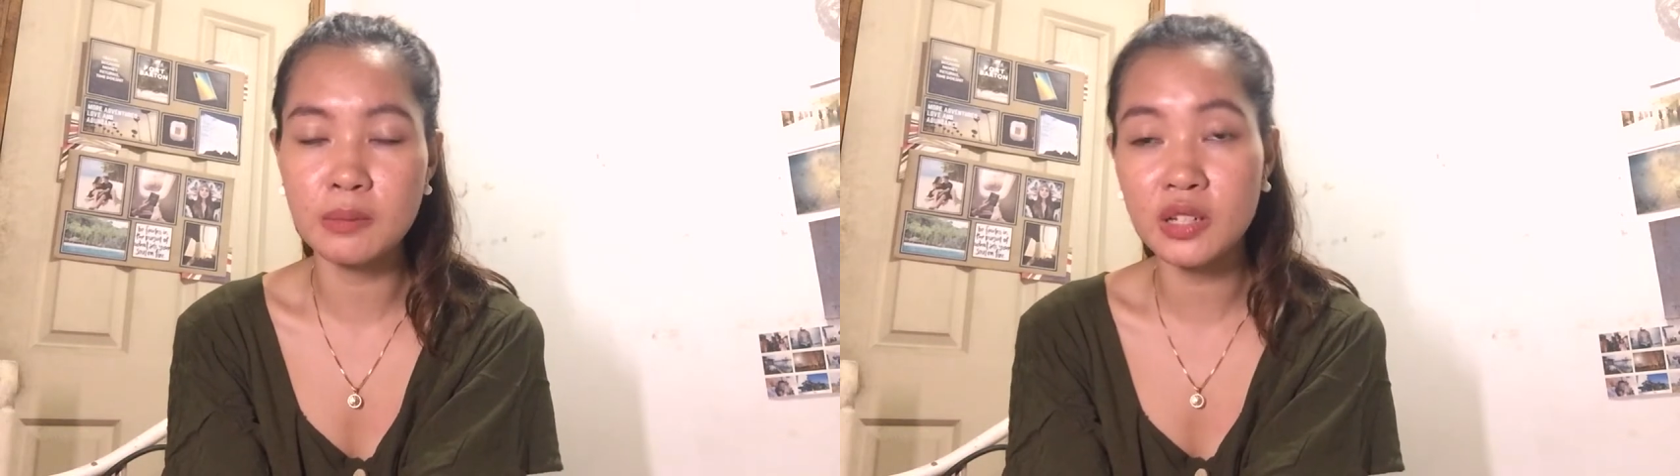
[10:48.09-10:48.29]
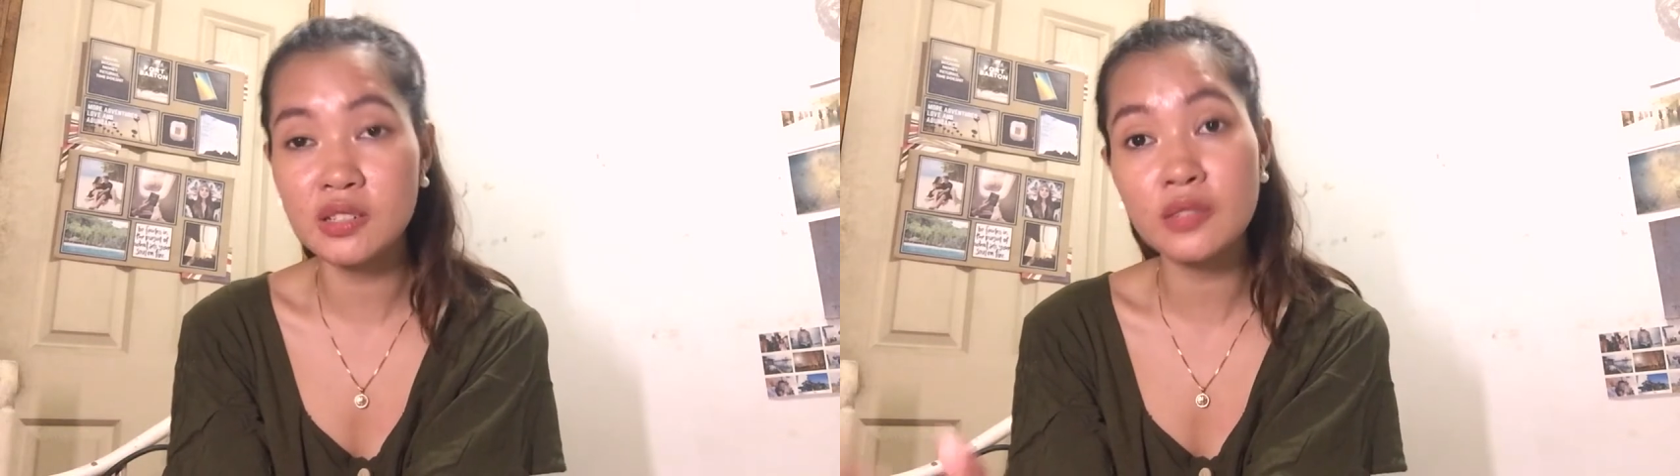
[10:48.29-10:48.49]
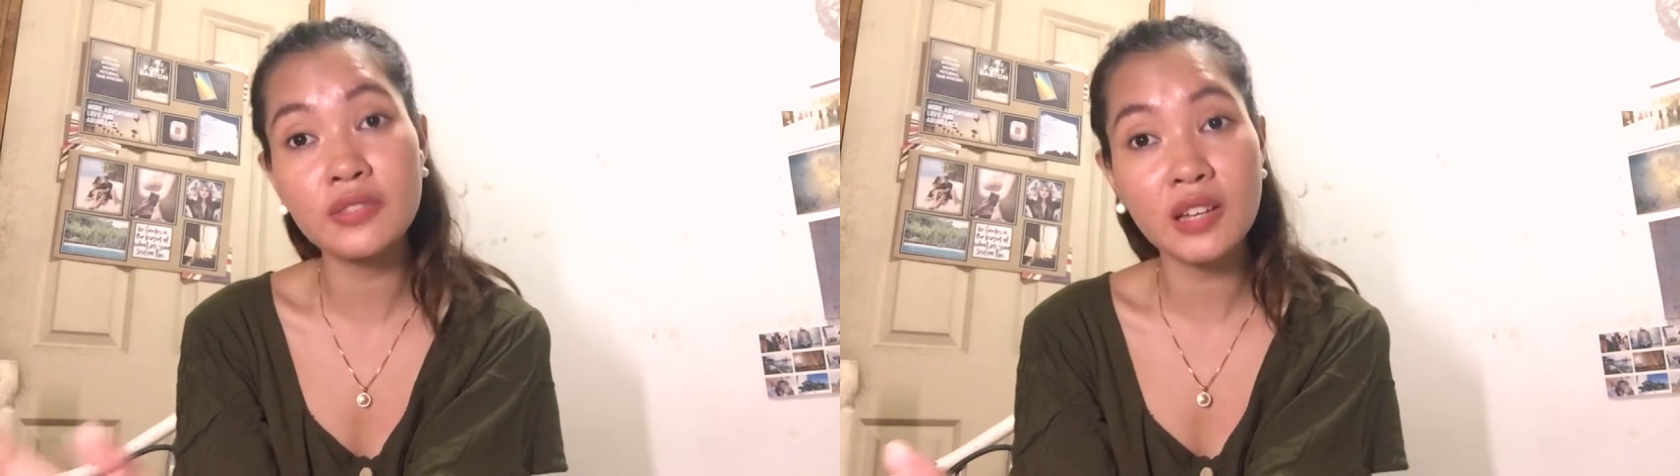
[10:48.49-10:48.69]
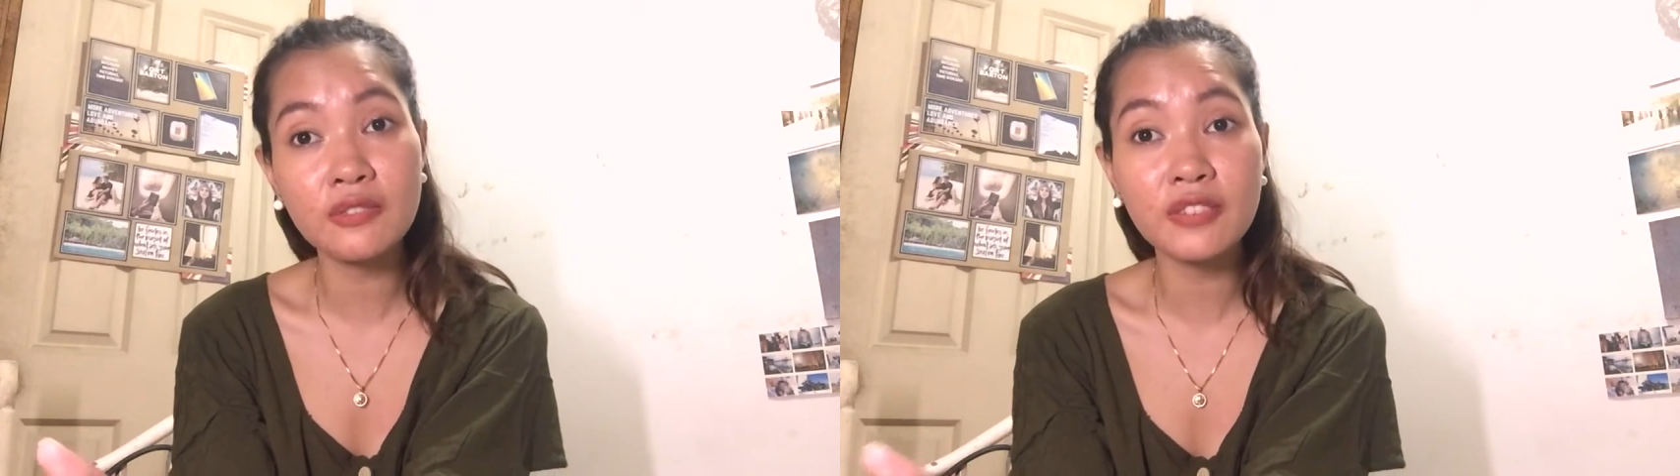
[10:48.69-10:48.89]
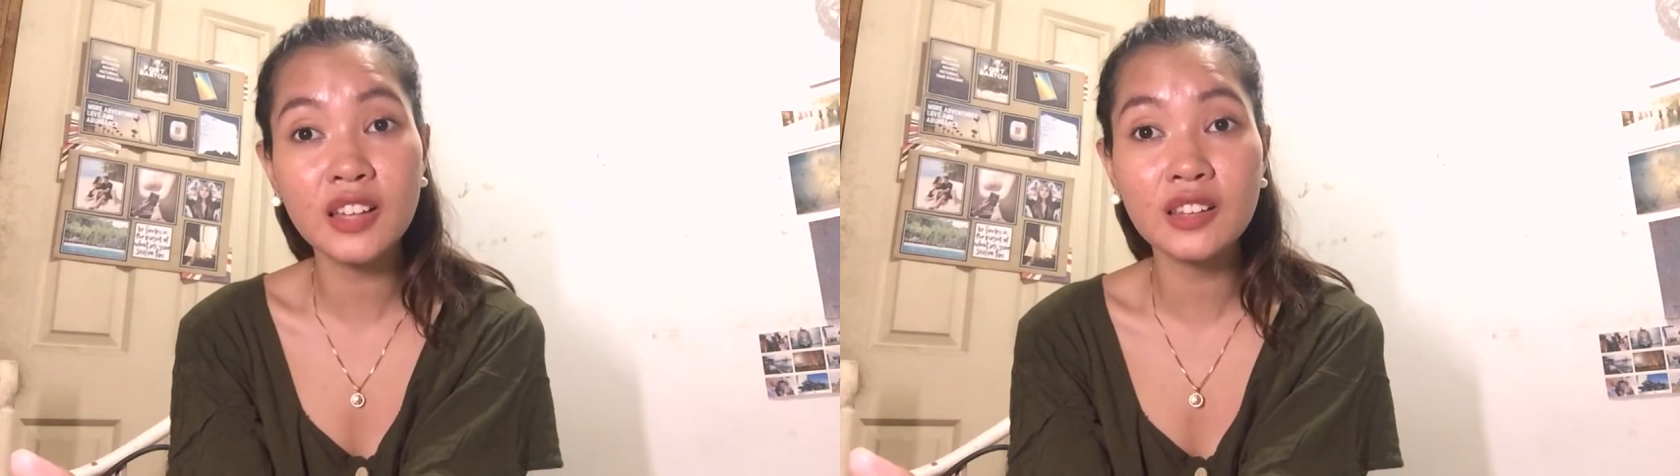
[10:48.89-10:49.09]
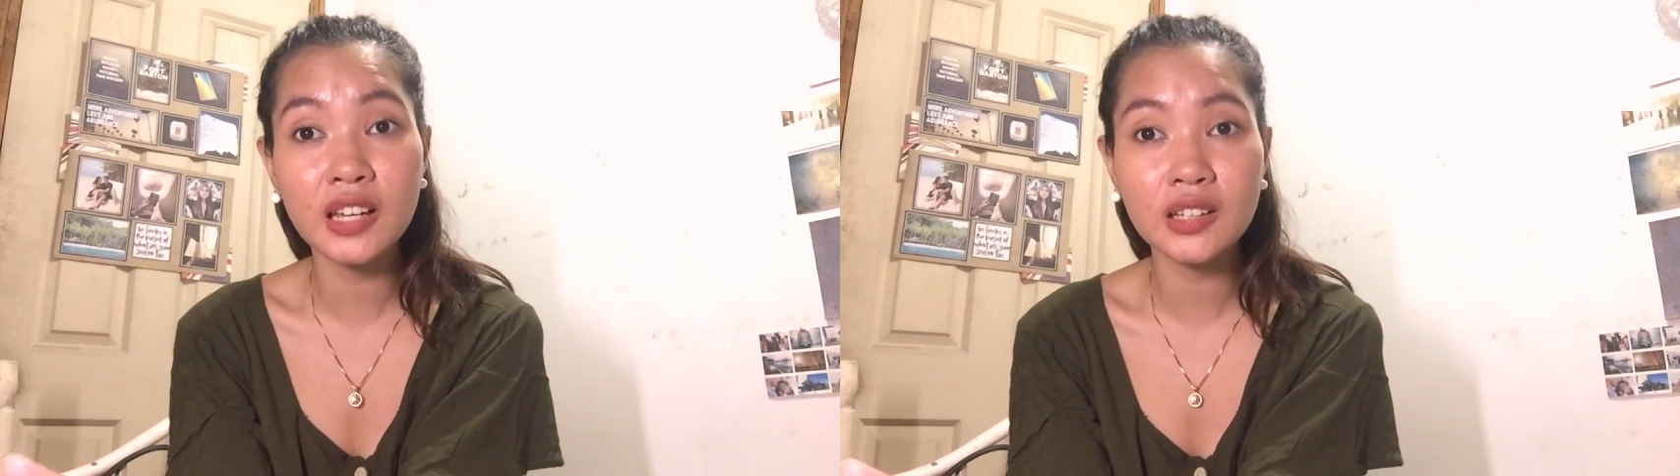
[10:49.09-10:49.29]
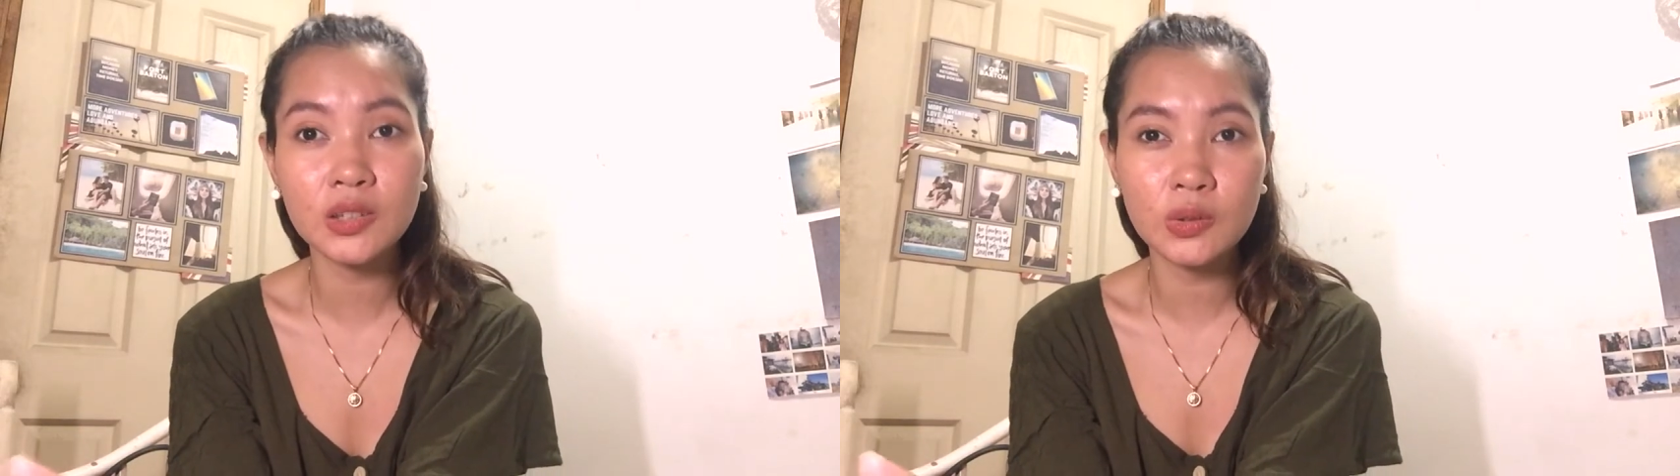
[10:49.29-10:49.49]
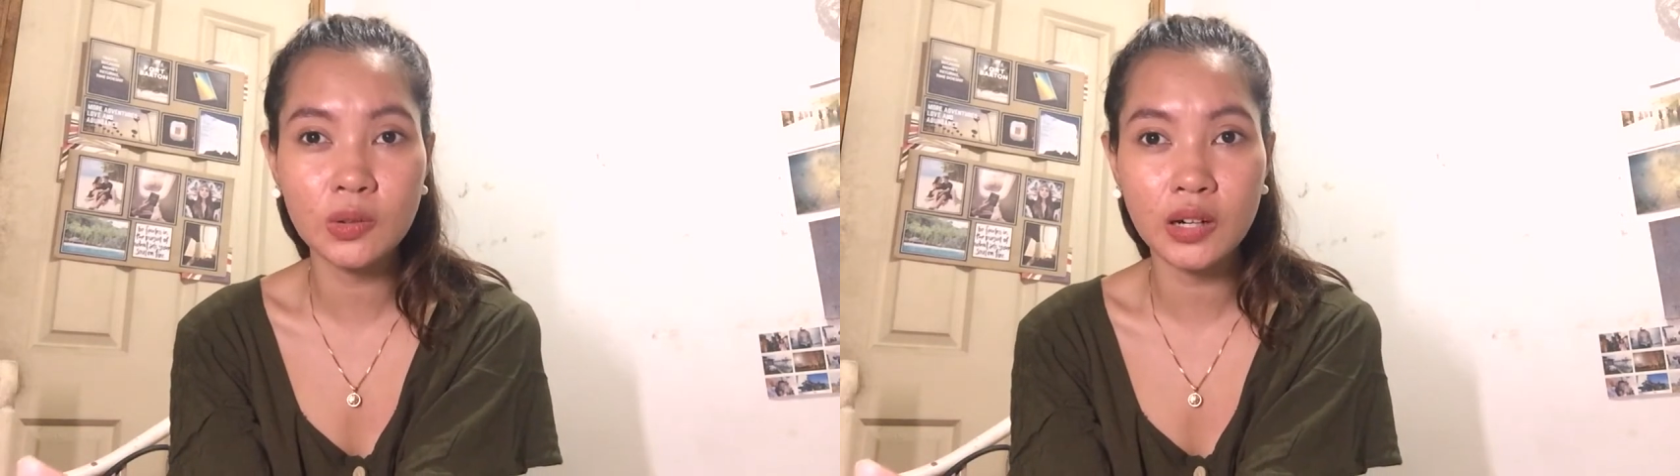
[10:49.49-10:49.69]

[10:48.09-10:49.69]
because if they feel like you